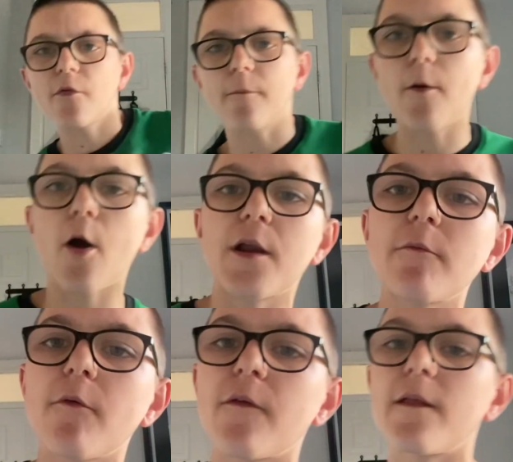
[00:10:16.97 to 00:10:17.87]
the bar and
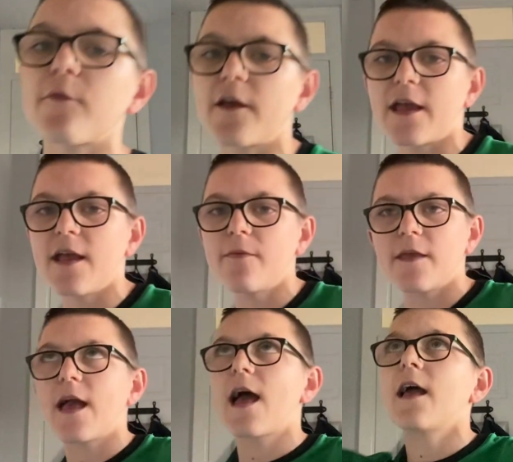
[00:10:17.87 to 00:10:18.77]
everything. It was like in
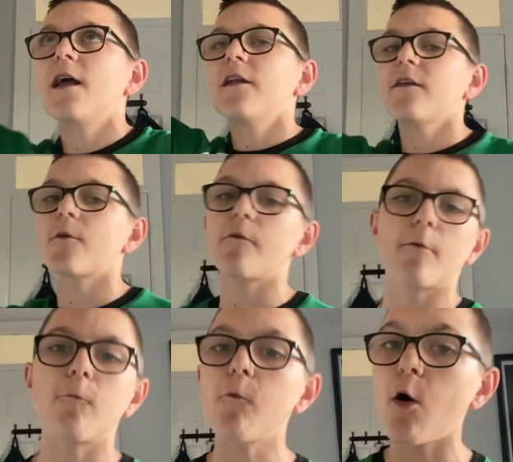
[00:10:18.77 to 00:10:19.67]
the air, tipped over
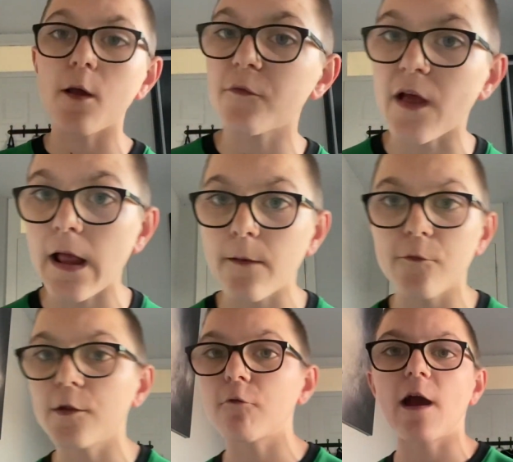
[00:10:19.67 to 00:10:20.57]
it was an
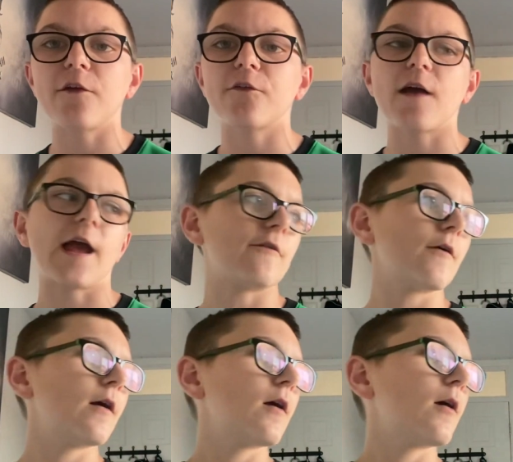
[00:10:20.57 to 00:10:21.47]
absolutely great save.
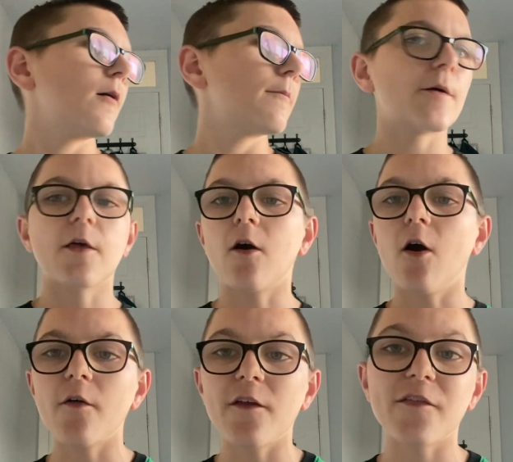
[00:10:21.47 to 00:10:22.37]
But
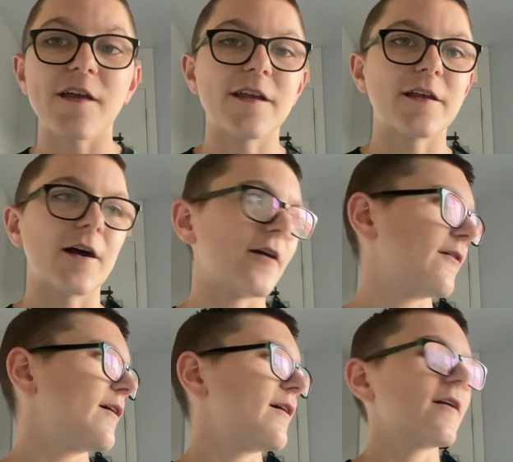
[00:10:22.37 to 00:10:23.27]
honestly, you know,
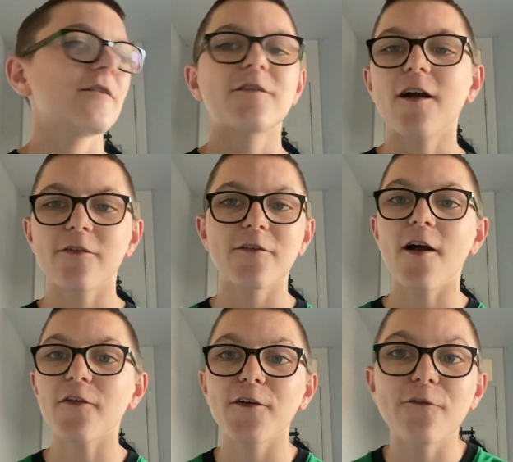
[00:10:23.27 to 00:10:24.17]

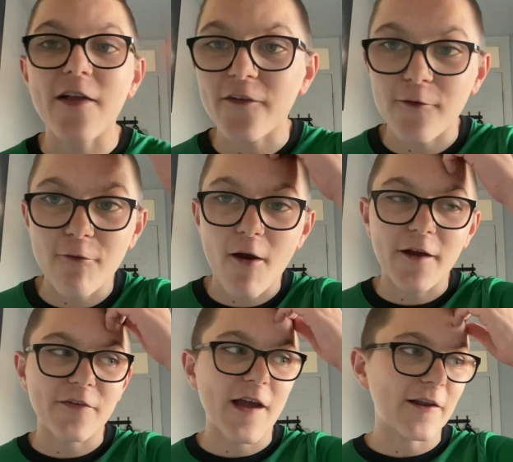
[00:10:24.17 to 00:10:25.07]
Chelsea fans are crying
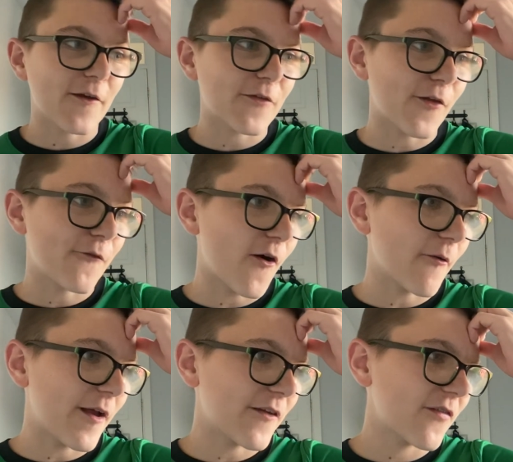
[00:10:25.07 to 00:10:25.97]
because they lost to
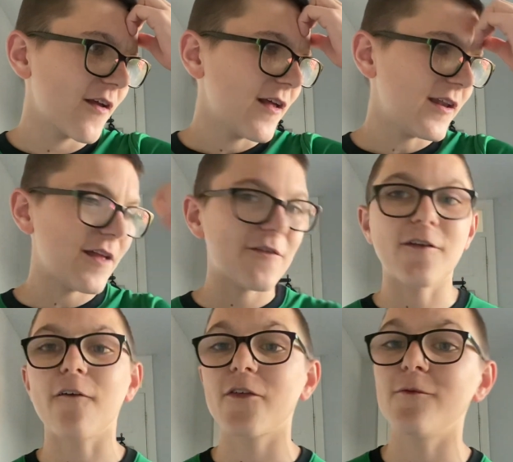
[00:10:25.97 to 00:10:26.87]
Forest. Literally,
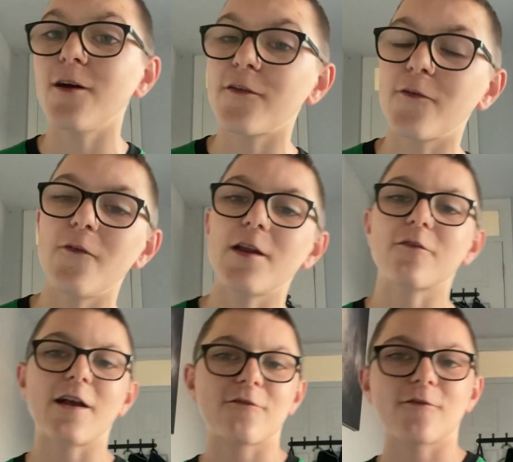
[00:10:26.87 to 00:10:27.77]
I've seen loads of videos
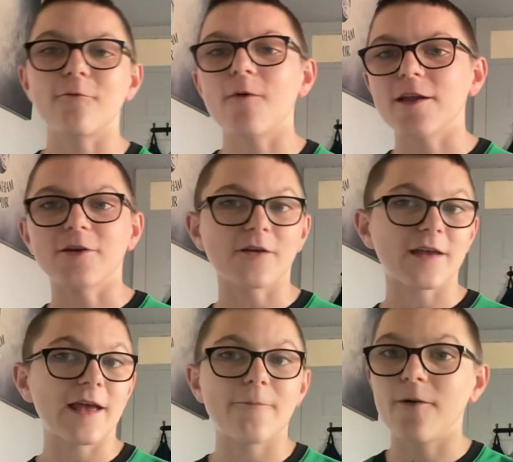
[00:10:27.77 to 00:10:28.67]
last year, wet young
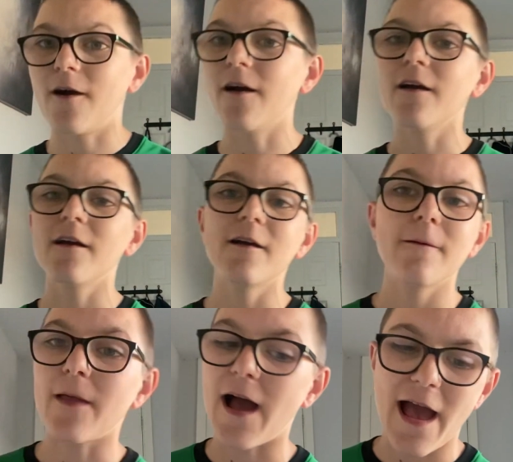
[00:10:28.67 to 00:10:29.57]
kipper,
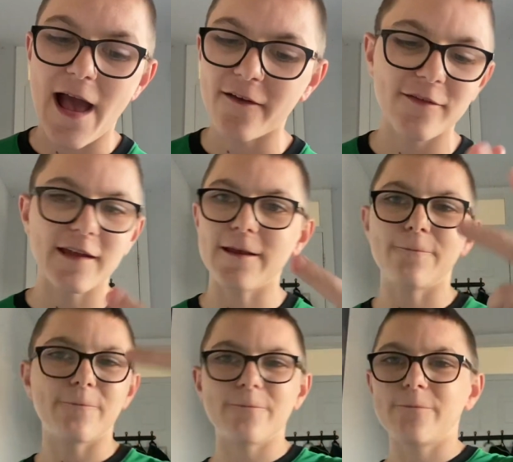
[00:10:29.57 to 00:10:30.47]
that
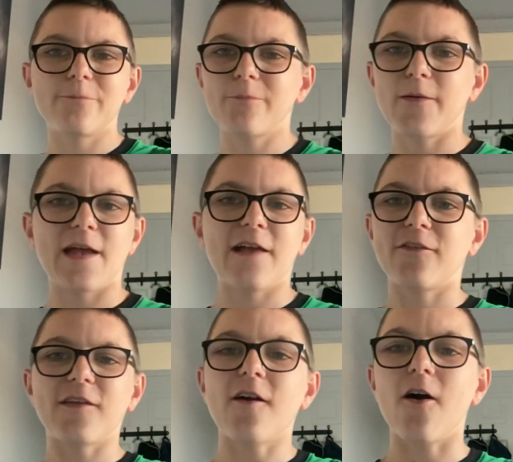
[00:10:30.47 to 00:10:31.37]
SD
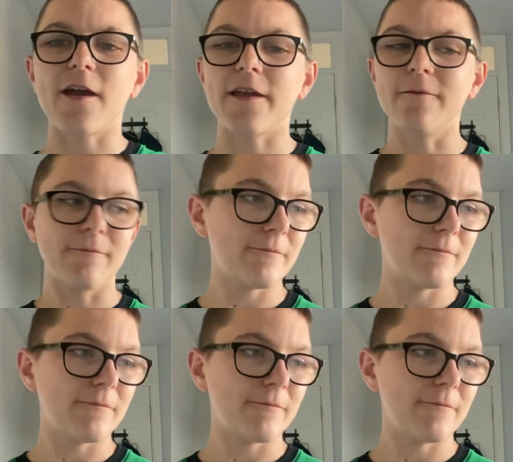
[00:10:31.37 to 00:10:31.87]
PSD guy.